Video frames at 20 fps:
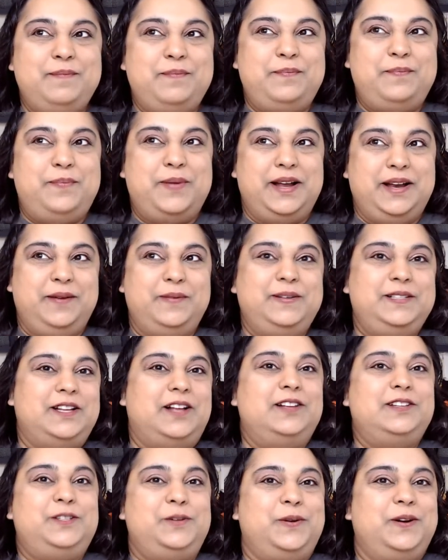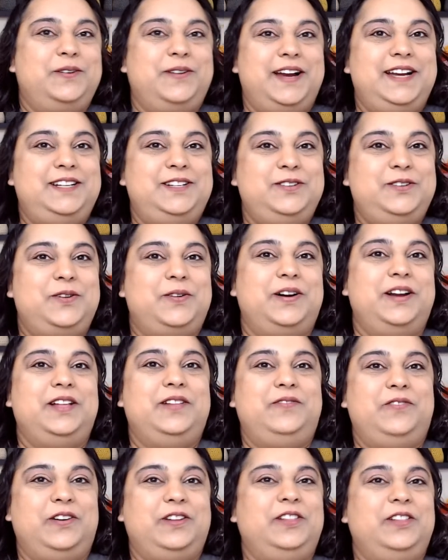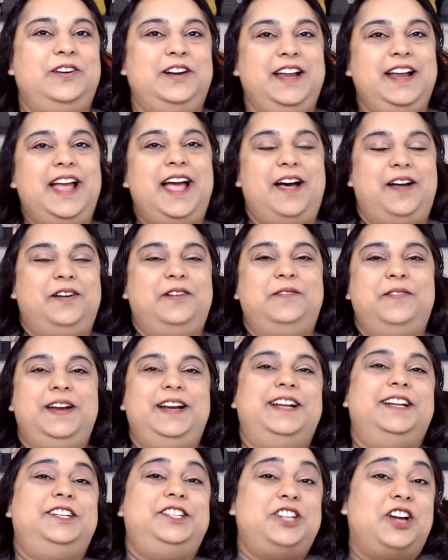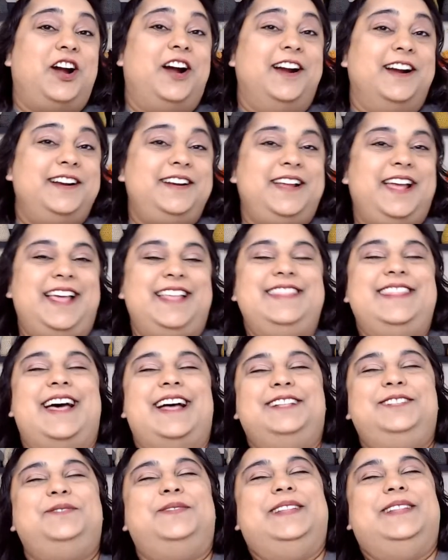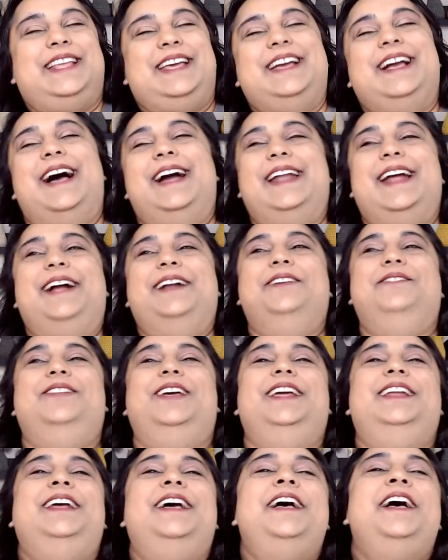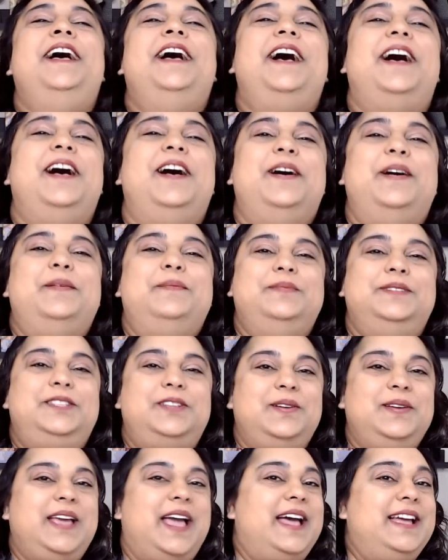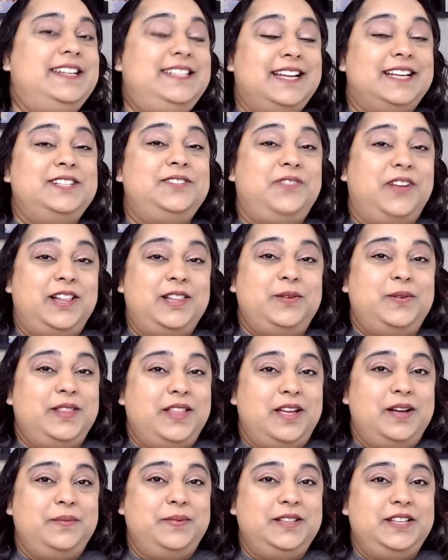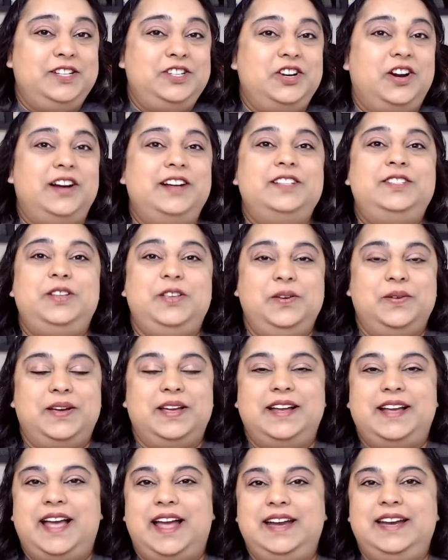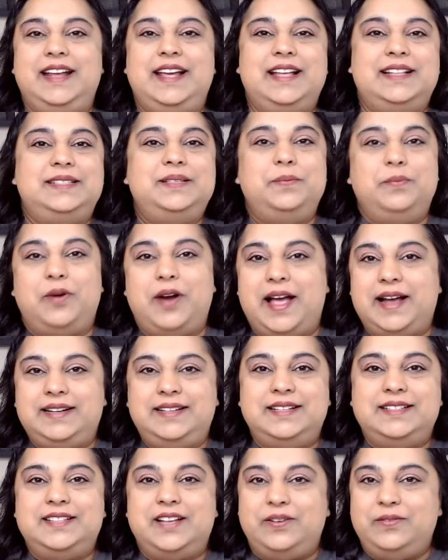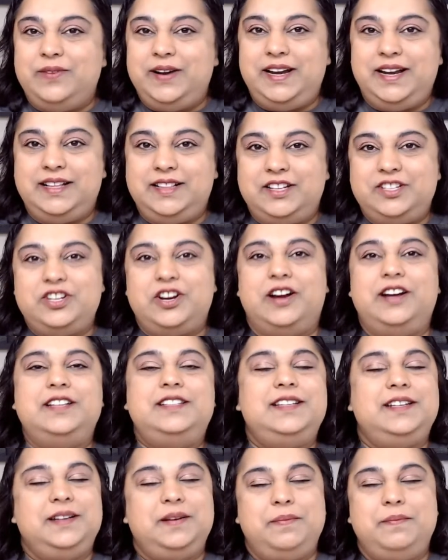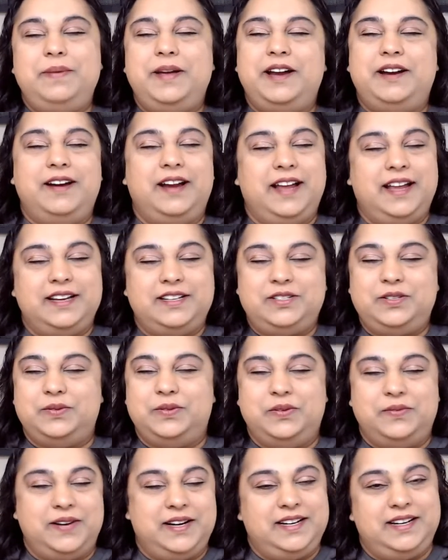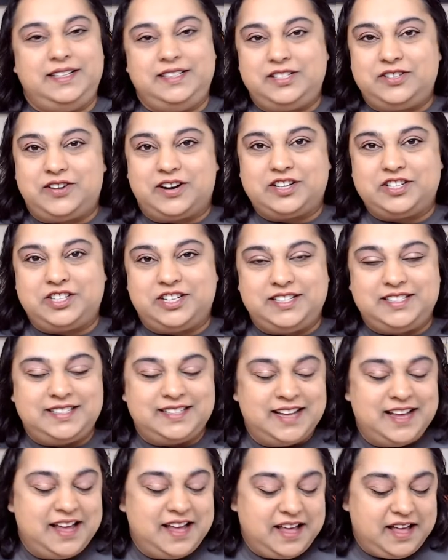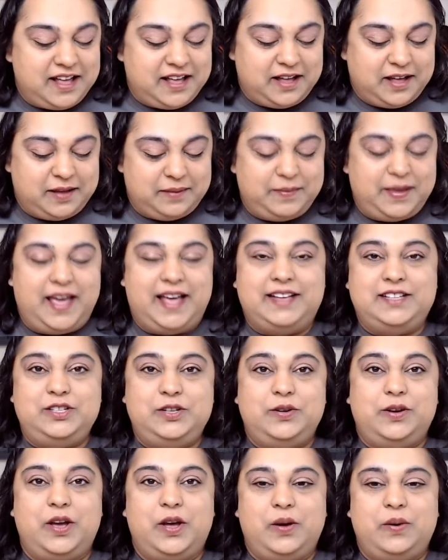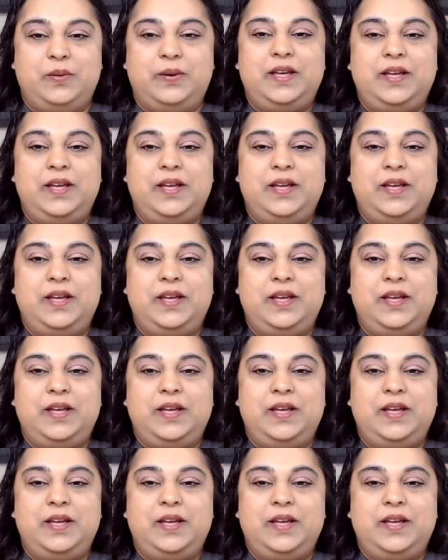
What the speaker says: But it was also a great tutorial for learning how to read a chart, and that's what they got out of it. So yeah, it does follow along with the chart, so you can kind of get some practice on reading the charts and comparing it to the written instructions as you go